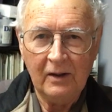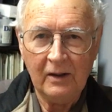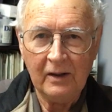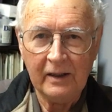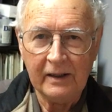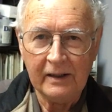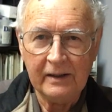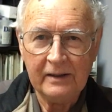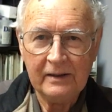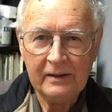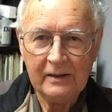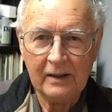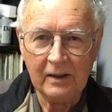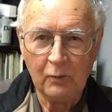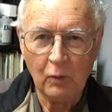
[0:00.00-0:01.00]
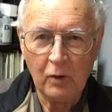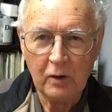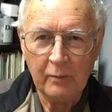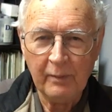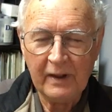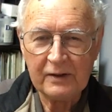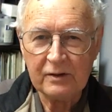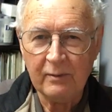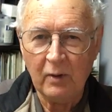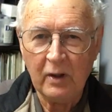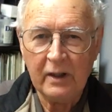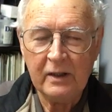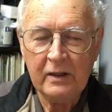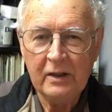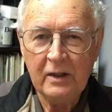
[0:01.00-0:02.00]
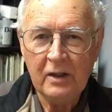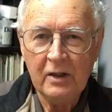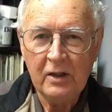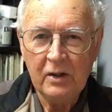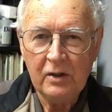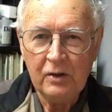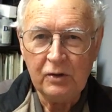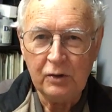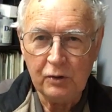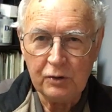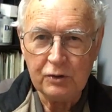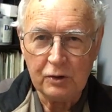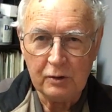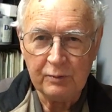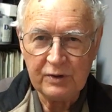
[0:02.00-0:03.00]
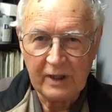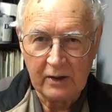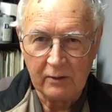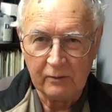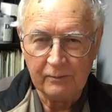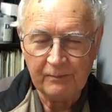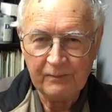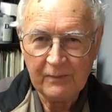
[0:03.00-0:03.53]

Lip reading: Hi, and welcome back to my YouTube channel.